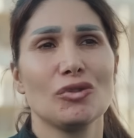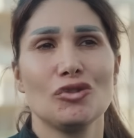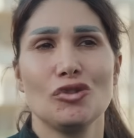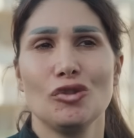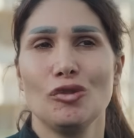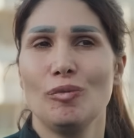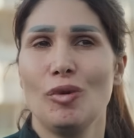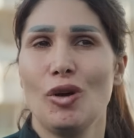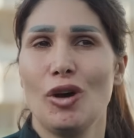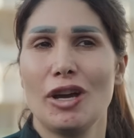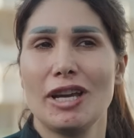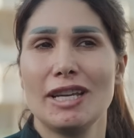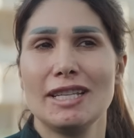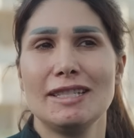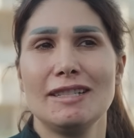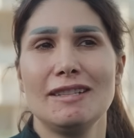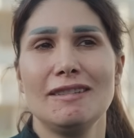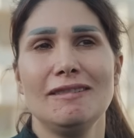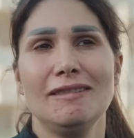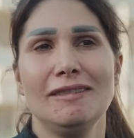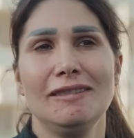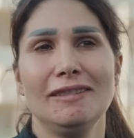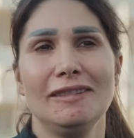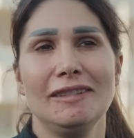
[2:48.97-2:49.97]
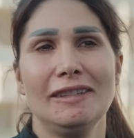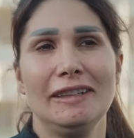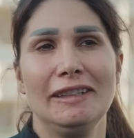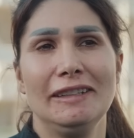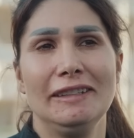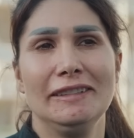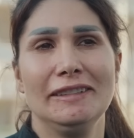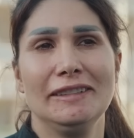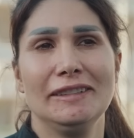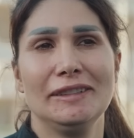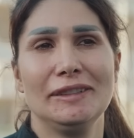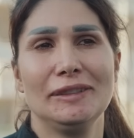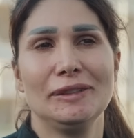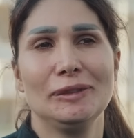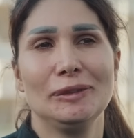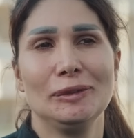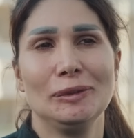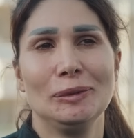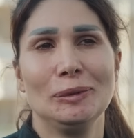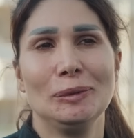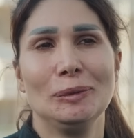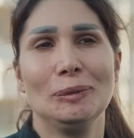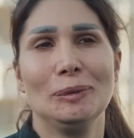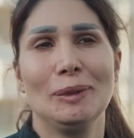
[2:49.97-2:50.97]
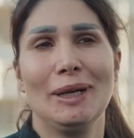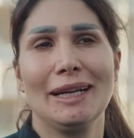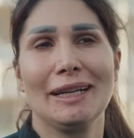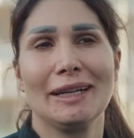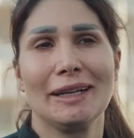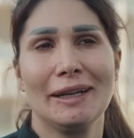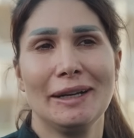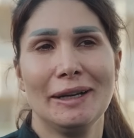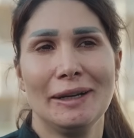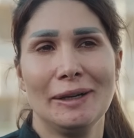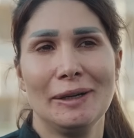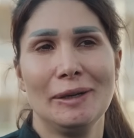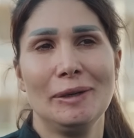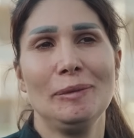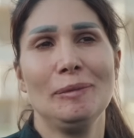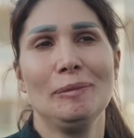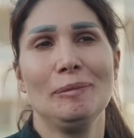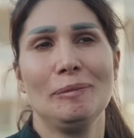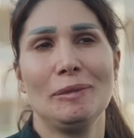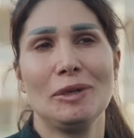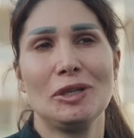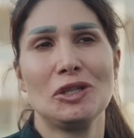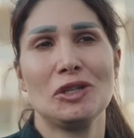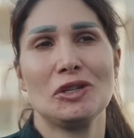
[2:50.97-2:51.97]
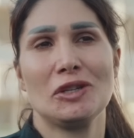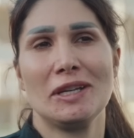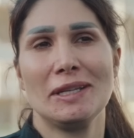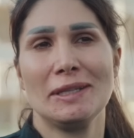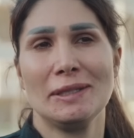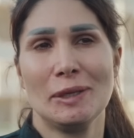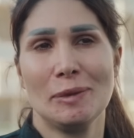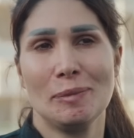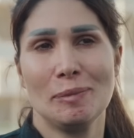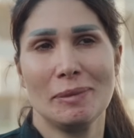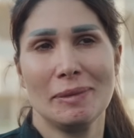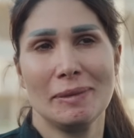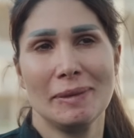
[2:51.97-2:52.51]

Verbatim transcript: two boys and one girl. May she rest in